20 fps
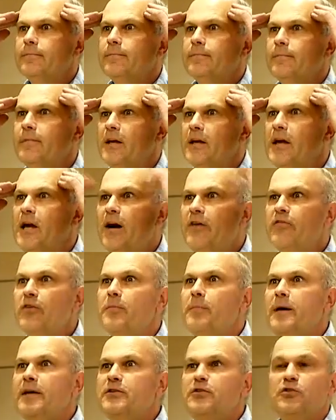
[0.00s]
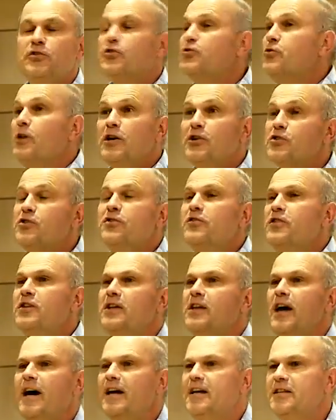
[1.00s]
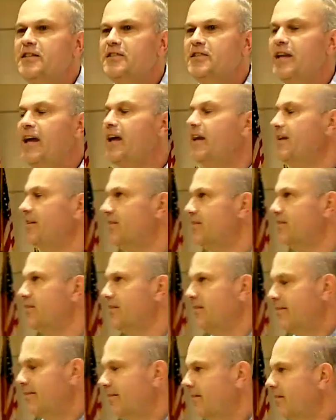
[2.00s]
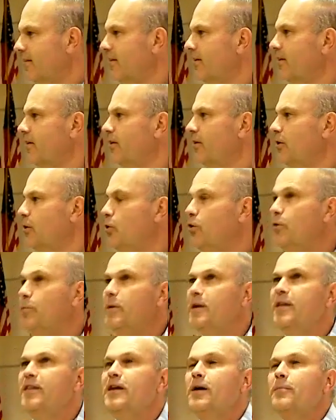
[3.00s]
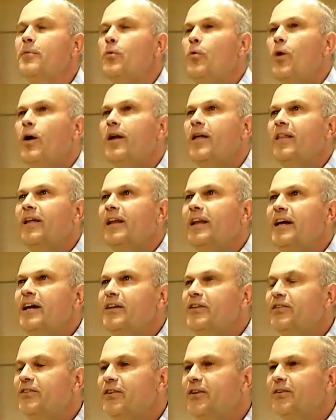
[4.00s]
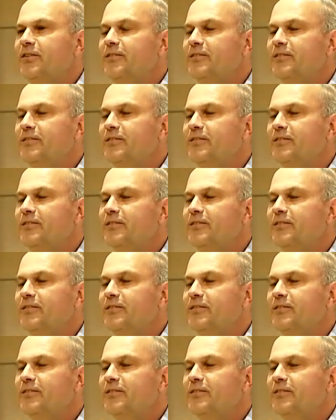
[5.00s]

the governmental structure of the United States, who would be number one on the list?